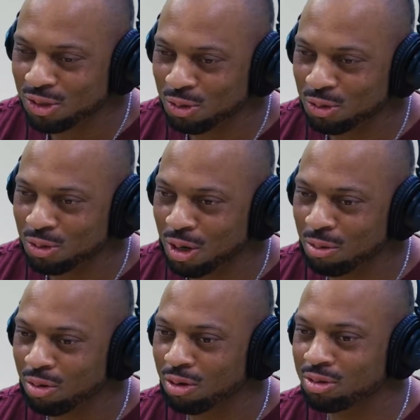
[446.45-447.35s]
to
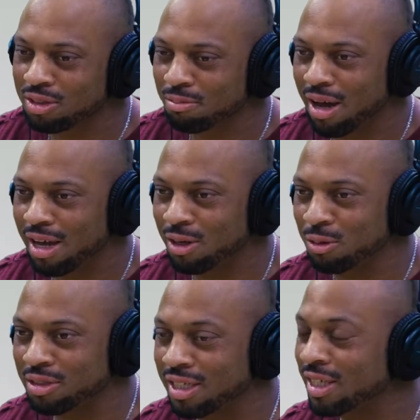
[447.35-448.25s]
approach somebody who
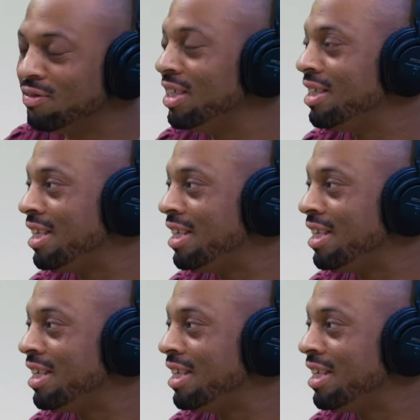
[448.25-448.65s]
has lived in the